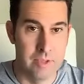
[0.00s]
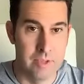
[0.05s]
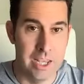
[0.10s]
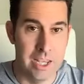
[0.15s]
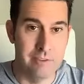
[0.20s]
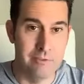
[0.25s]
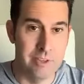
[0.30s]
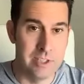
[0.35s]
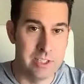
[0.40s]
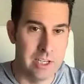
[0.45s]

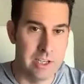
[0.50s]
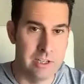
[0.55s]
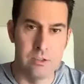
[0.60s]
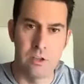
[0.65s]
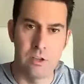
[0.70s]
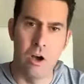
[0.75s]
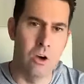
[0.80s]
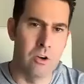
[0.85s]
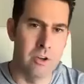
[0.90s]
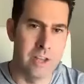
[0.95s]
And if he
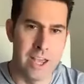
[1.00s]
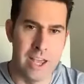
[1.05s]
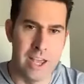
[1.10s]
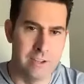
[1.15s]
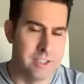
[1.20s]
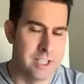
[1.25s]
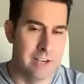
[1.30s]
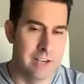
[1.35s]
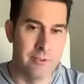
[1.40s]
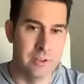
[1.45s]
says, oh,
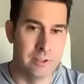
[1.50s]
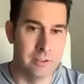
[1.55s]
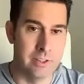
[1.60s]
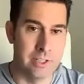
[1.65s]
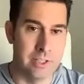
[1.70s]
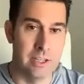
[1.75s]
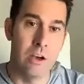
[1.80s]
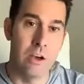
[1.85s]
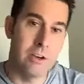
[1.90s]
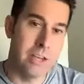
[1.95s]
yeah, definitely.